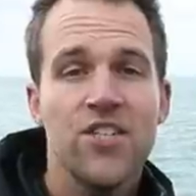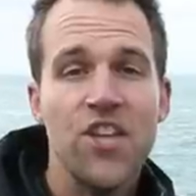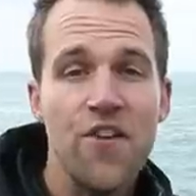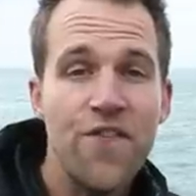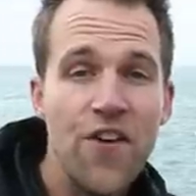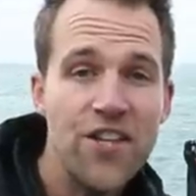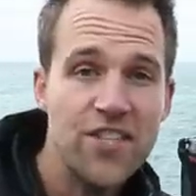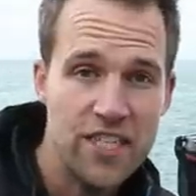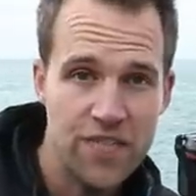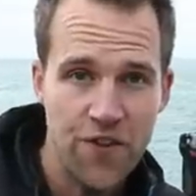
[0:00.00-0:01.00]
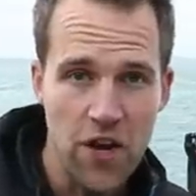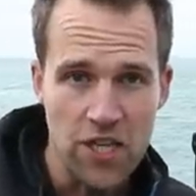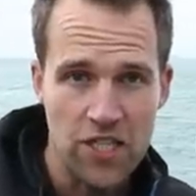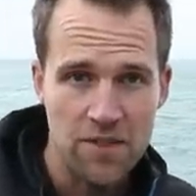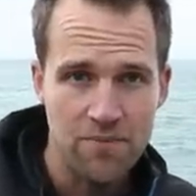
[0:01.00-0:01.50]
So first things
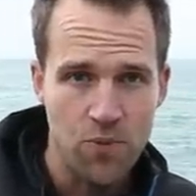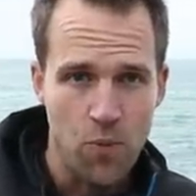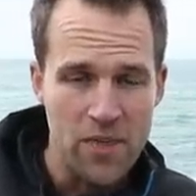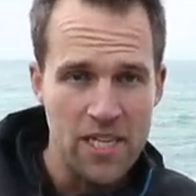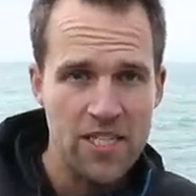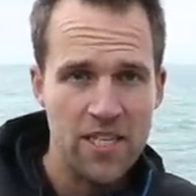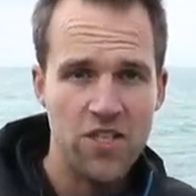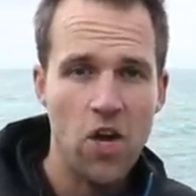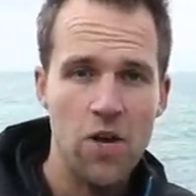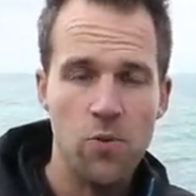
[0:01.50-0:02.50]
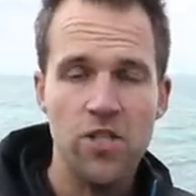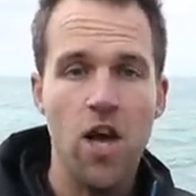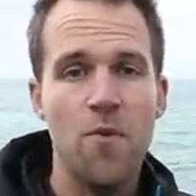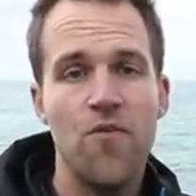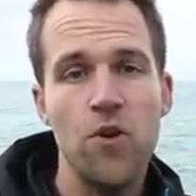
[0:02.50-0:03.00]
first, we need to decide what
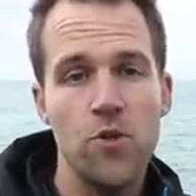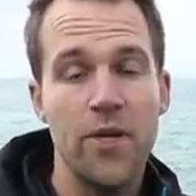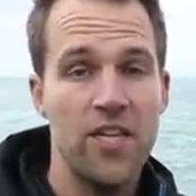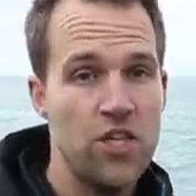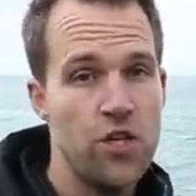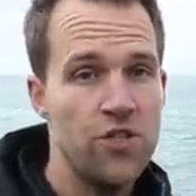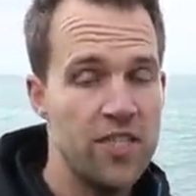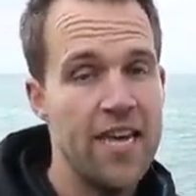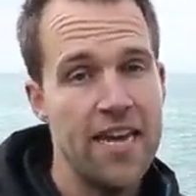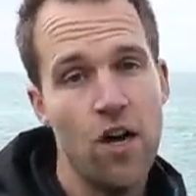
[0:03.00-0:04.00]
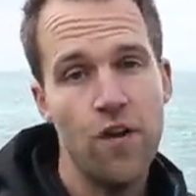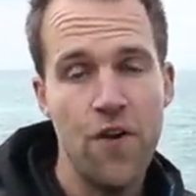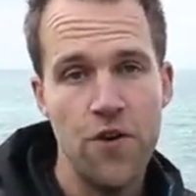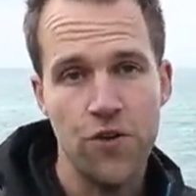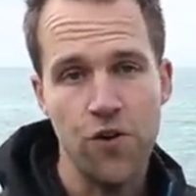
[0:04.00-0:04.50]
type of filter we're going to use to take our
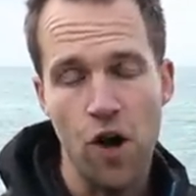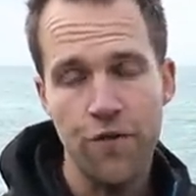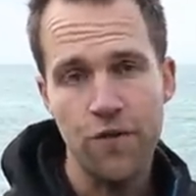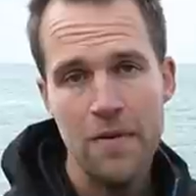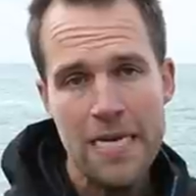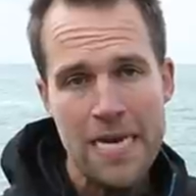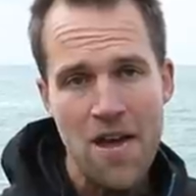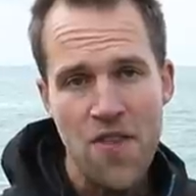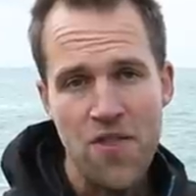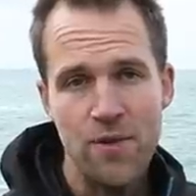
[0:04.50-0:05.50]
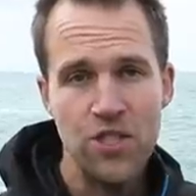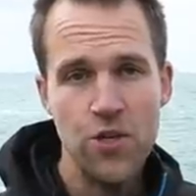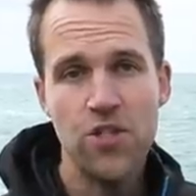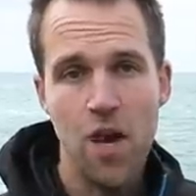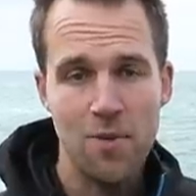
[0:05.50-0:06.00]
photograph. There are
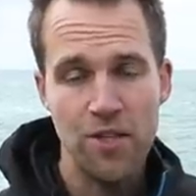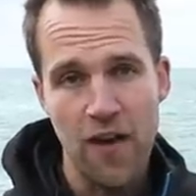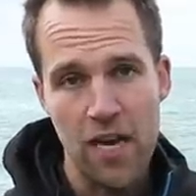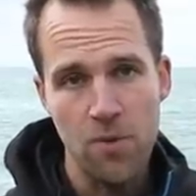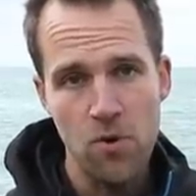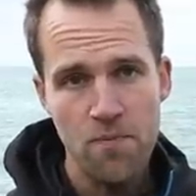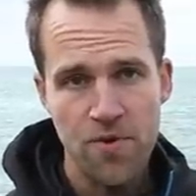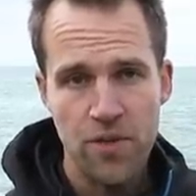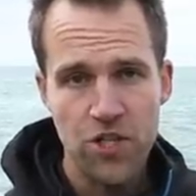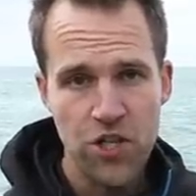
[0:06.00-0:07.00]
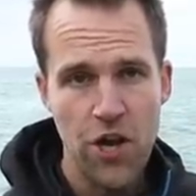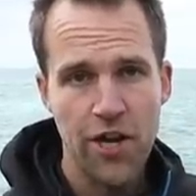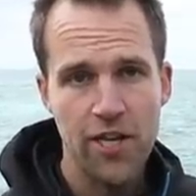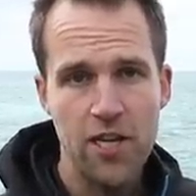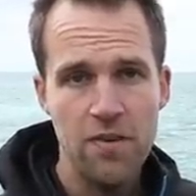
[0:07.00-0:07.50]
two types available. There are
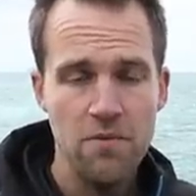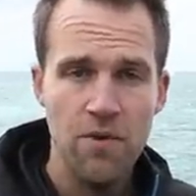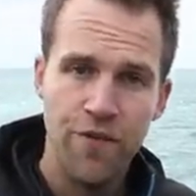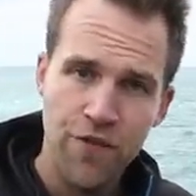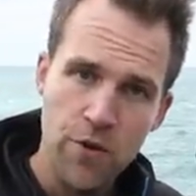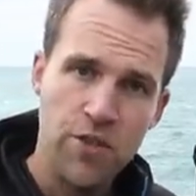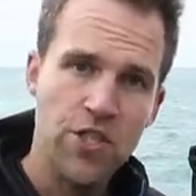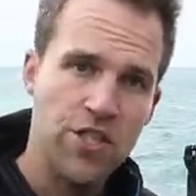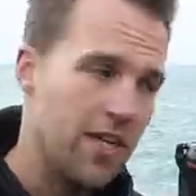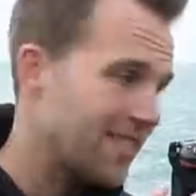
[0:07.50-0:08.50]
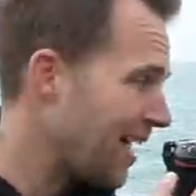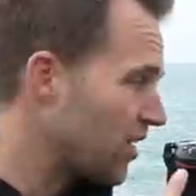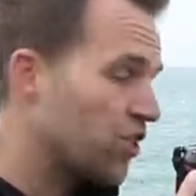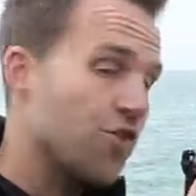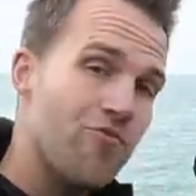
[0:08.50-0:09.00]
circular filters that
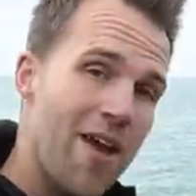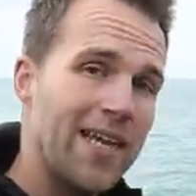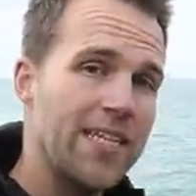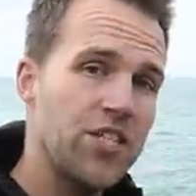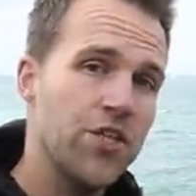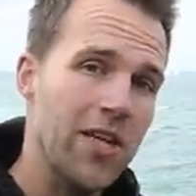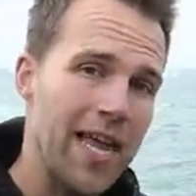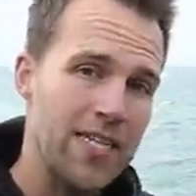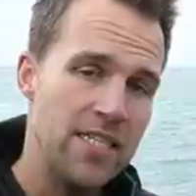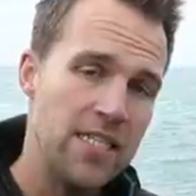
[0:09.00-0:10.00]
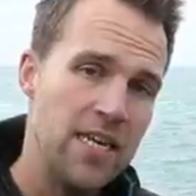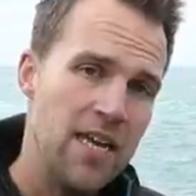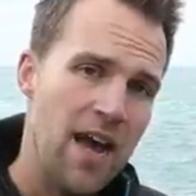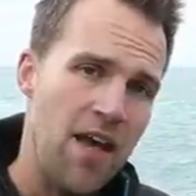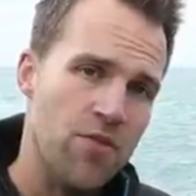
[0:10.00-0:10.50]
attach directly to your lens
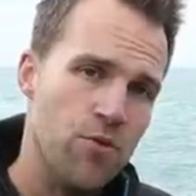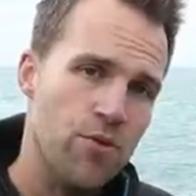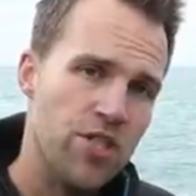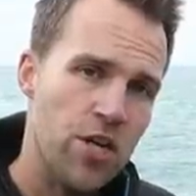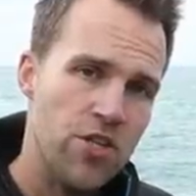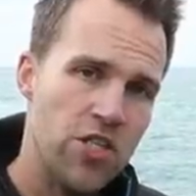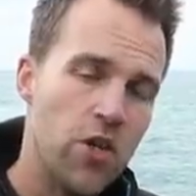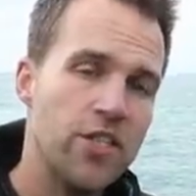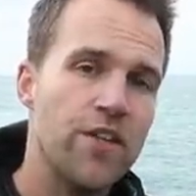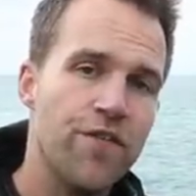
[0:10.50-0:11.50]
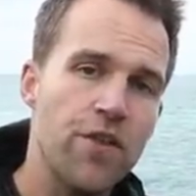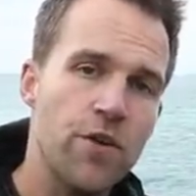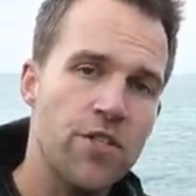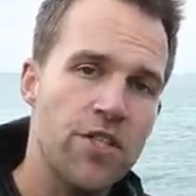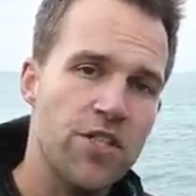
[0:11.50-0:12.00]
and there are also slot-in
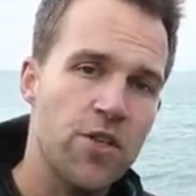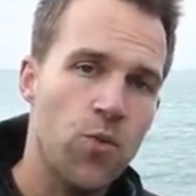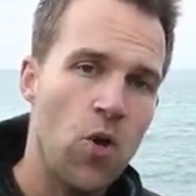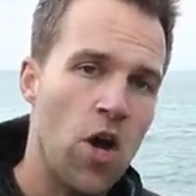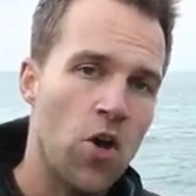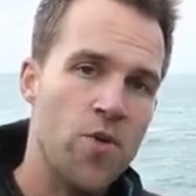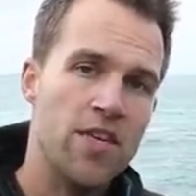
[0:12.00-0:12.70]
filters that work